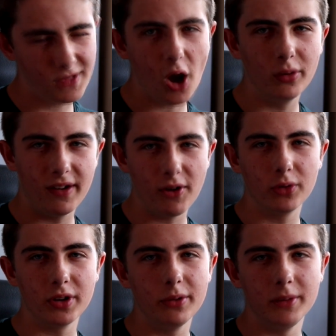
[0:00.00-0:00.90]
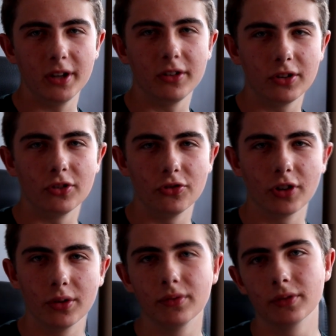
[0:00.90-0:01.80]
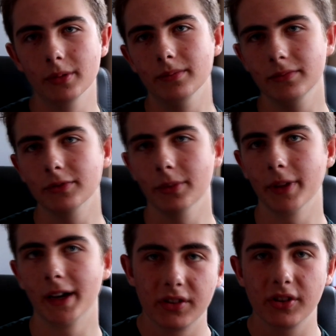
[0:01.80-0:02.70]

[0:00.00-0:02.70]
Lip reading: only volume you can control from that.